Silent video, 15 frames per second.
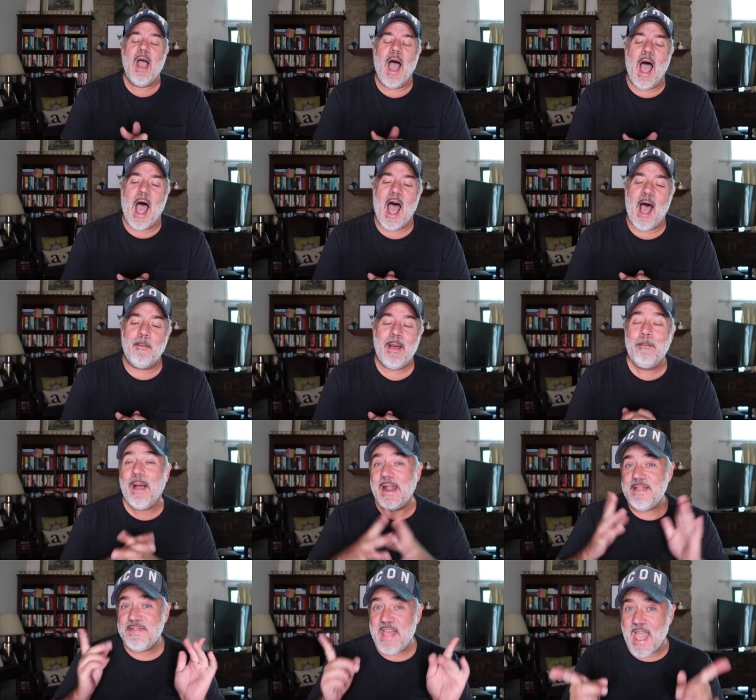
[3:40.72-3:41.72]
um,
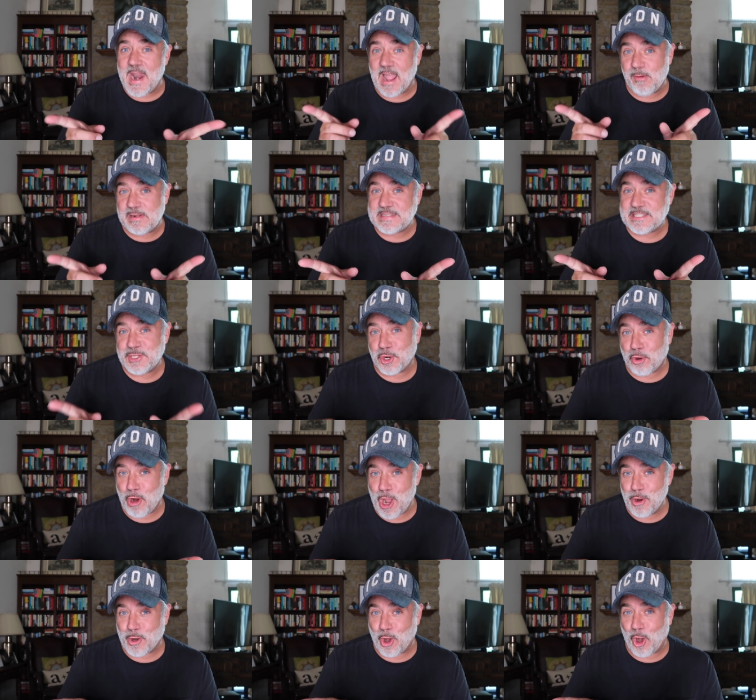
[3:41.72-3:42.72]
but then I was in the
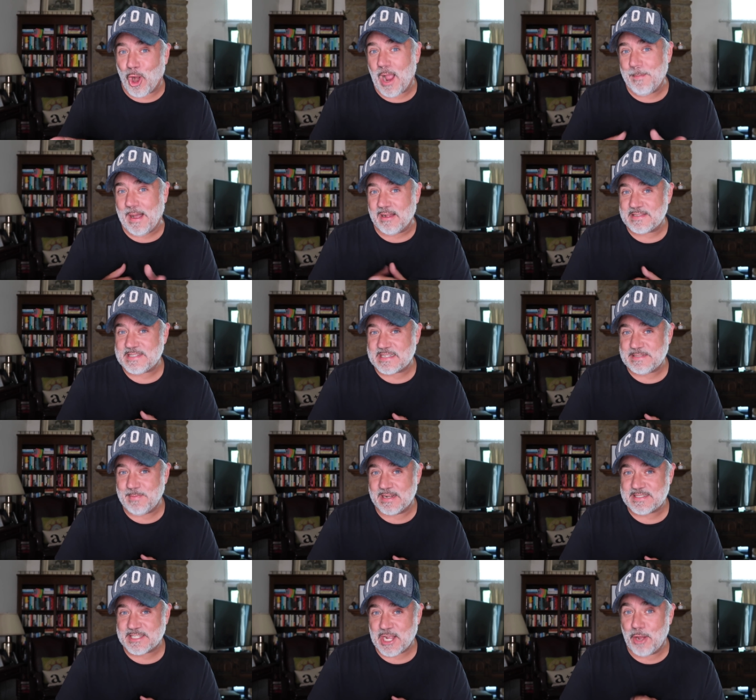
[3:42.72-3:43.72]
Kroger about six
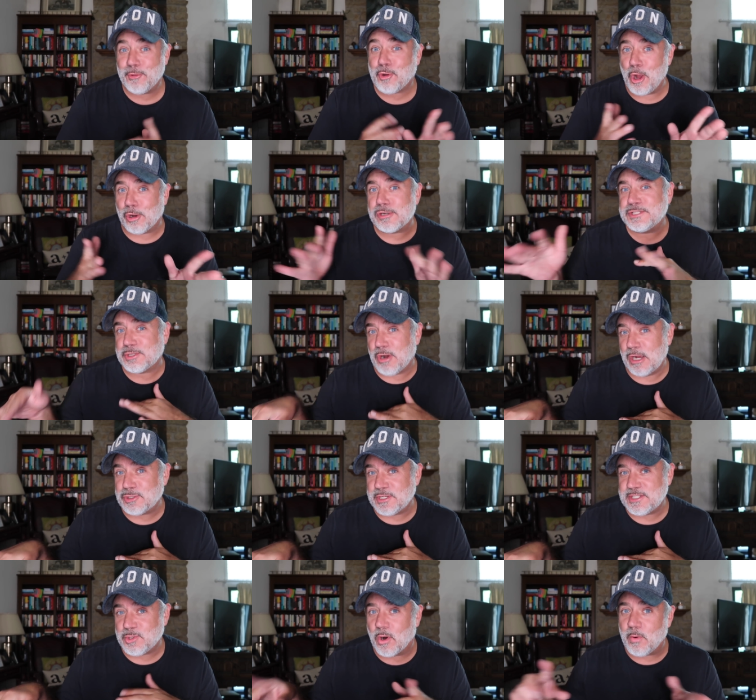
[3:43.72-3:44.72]
months ago. The Kroger is a
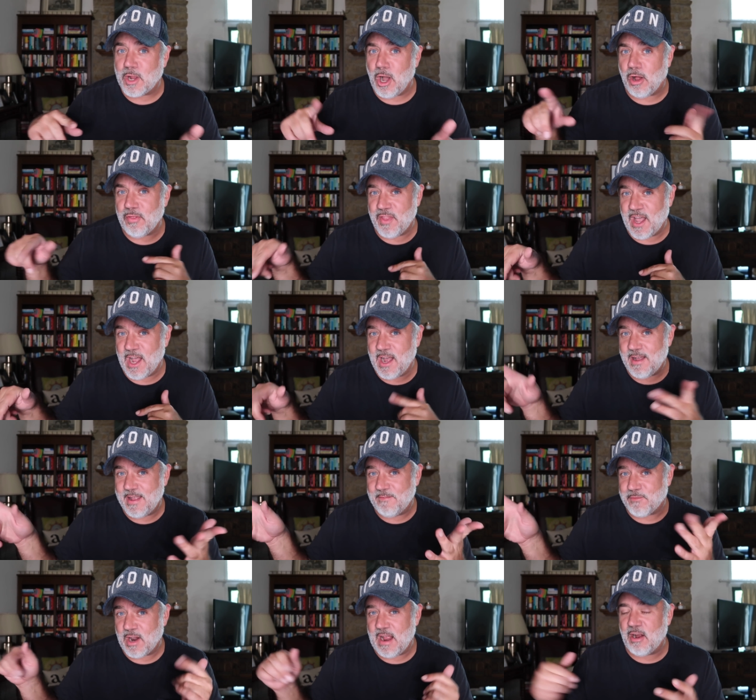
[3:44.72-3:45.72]
grocery store. We called the,
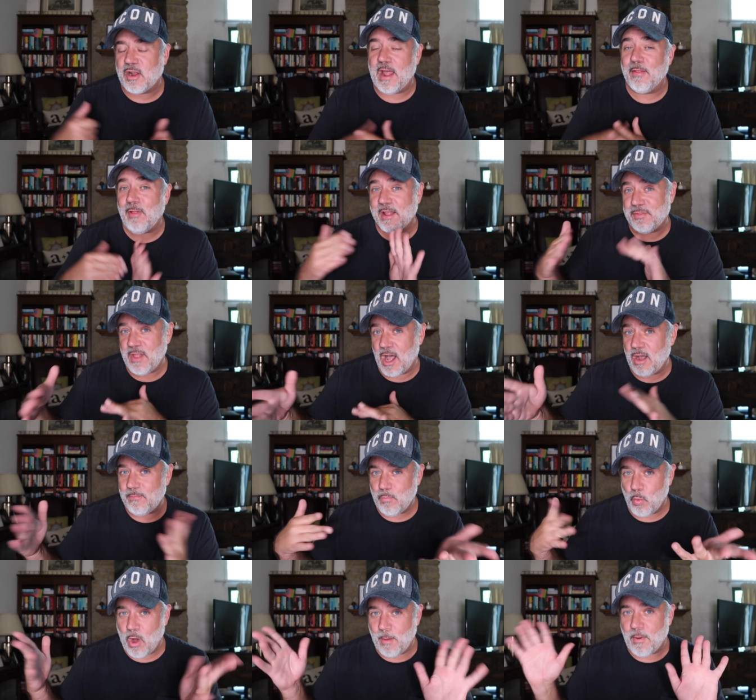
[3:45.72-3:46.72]
in front of, okay, like
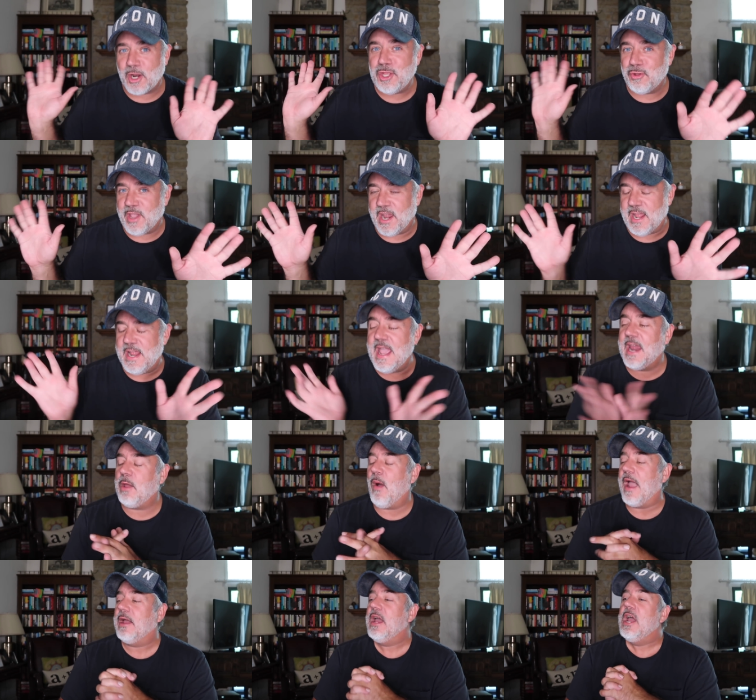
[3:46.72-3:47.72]
the Walmart. You get it.
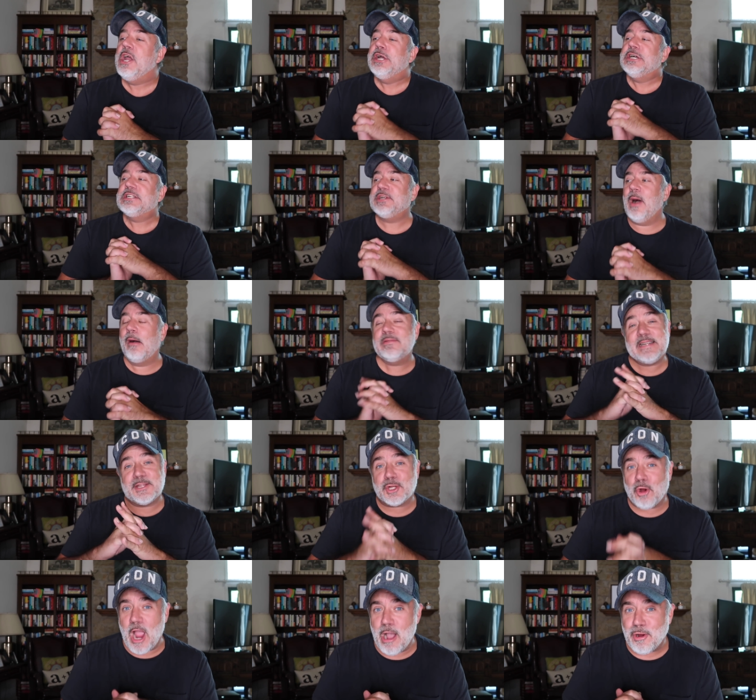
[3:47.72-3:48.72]
Anyway, so I was
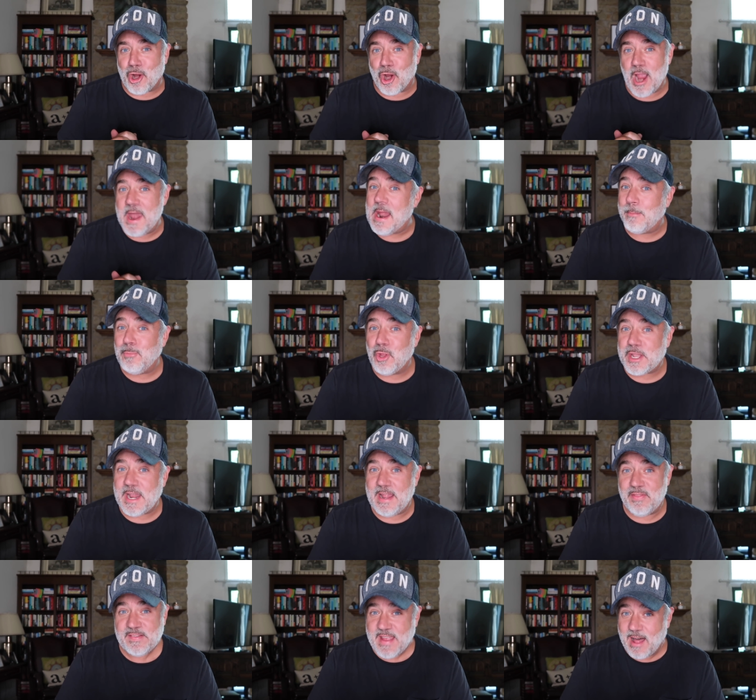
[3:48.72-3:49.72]
at the Kroger and I'm
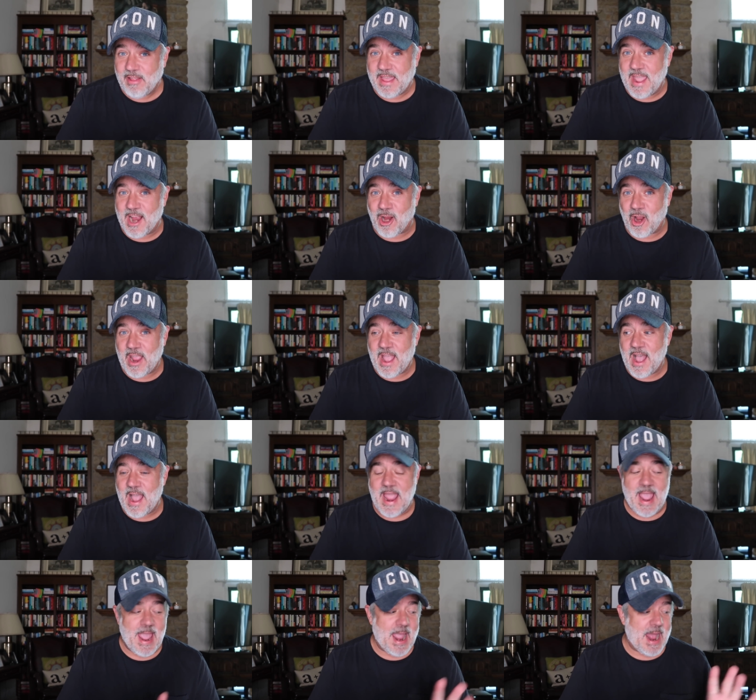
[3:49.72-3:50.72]
looking in the deli
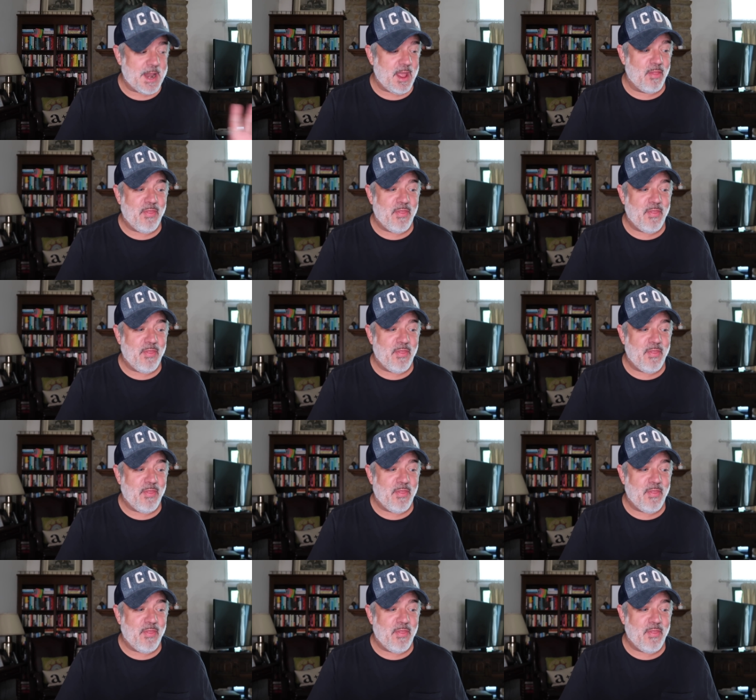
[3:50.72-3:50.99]
area and